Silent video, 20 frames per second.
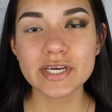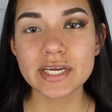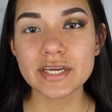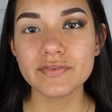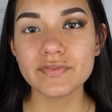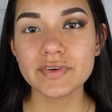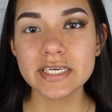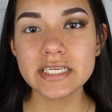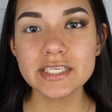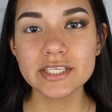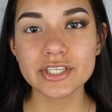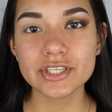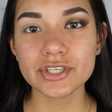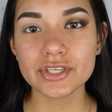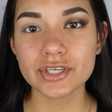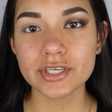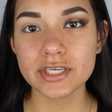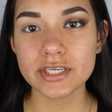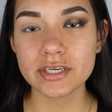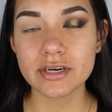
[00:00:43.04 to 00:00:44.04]
So I already
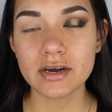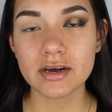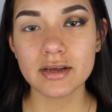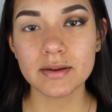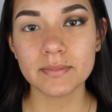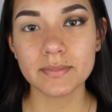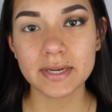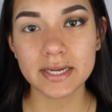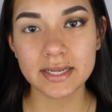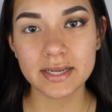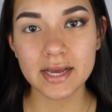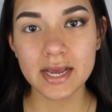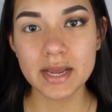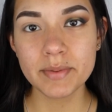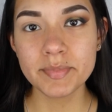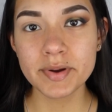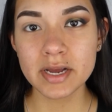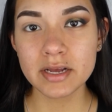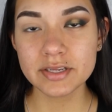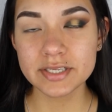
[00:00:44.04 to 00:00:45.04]
started on my
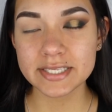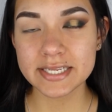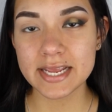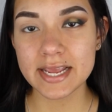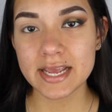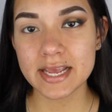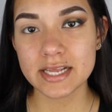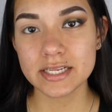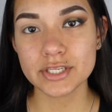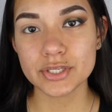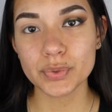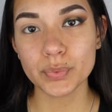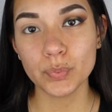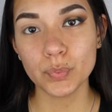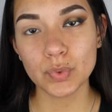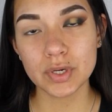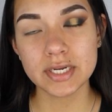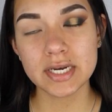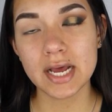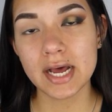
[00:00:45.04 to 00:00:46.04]
eyebrows and
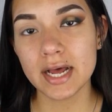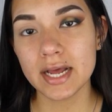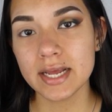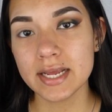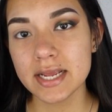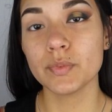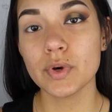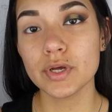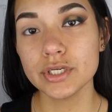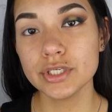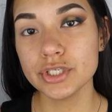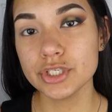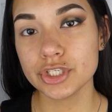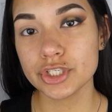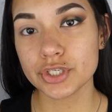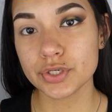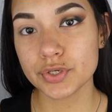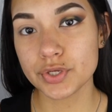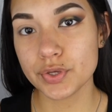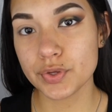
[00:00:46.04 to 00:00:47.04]
one eye. I wanted to
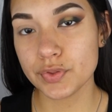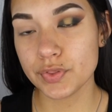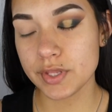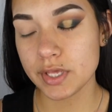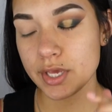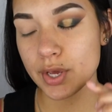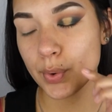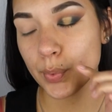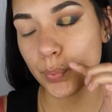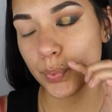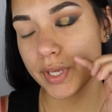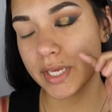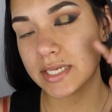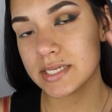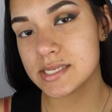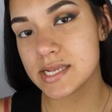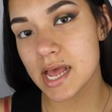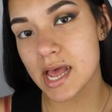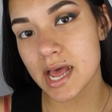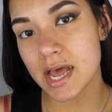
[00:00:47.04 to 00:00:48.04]
show you the
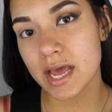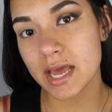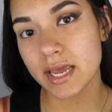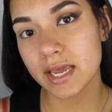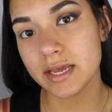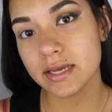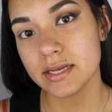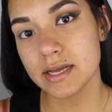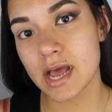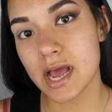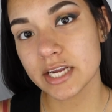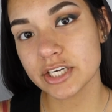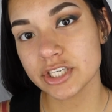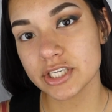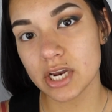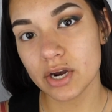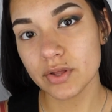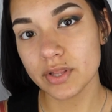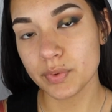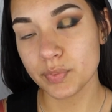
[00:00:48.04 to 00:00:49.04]
winged eye
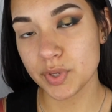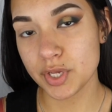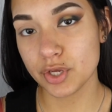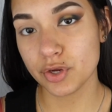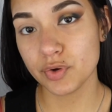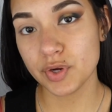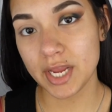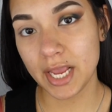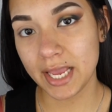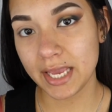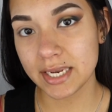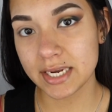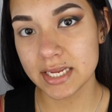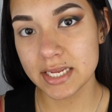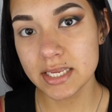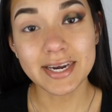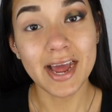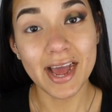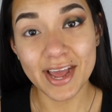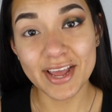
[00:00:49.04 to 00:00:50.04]
eyeshadow that
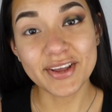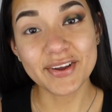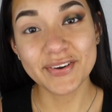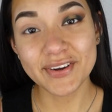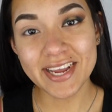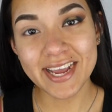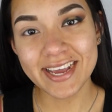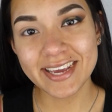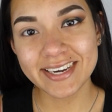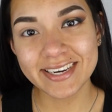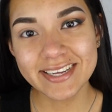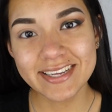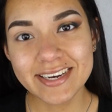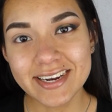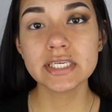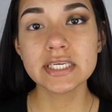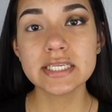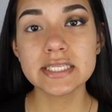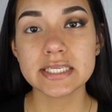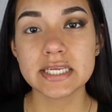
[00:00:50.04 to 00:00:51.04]
I created. A
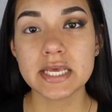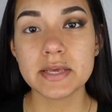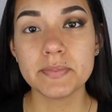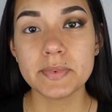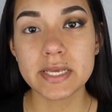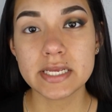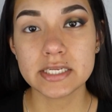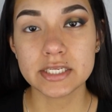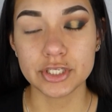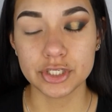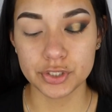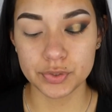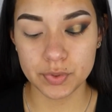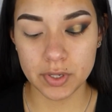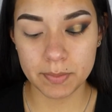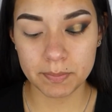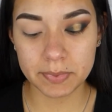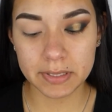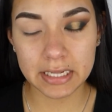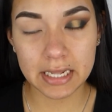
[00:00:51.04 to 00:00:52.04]
really good tip is
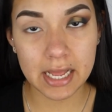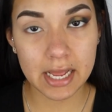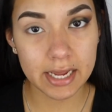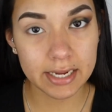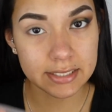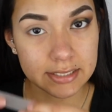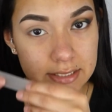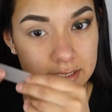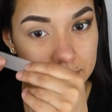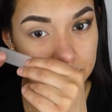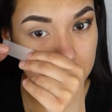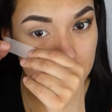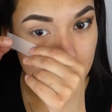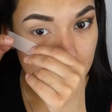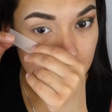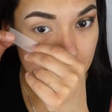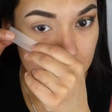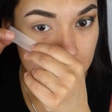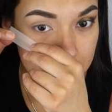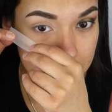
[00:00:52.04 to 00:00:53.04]
to apply some
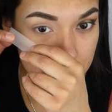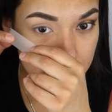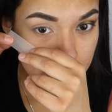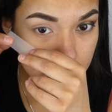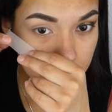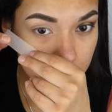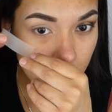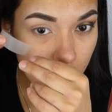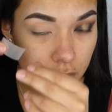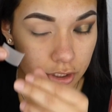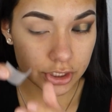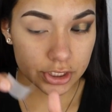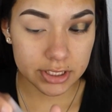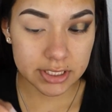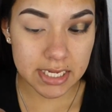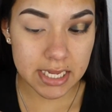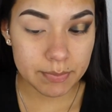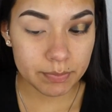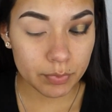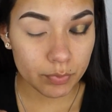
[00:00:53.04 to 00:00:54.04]

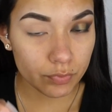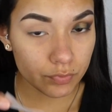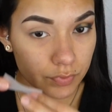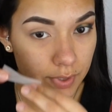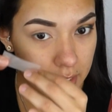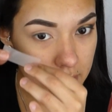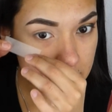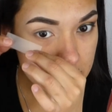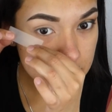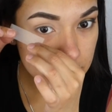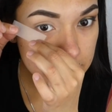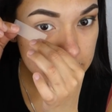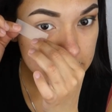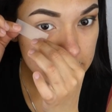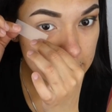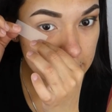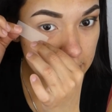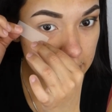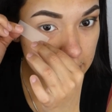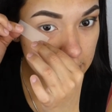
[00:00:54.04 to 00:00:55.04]
Scotch tape right
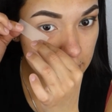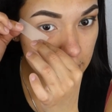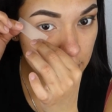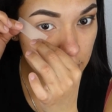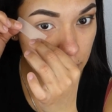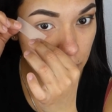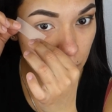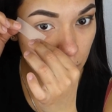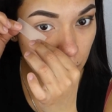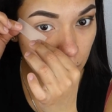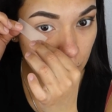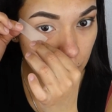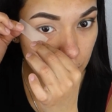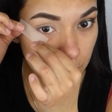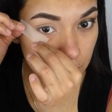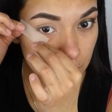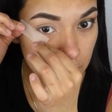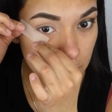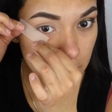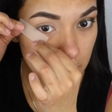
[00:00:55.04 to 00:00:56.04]
underneath
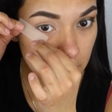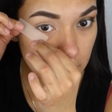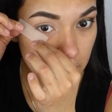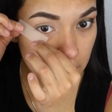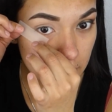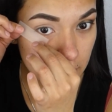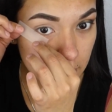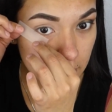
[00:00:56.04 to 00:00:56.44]
your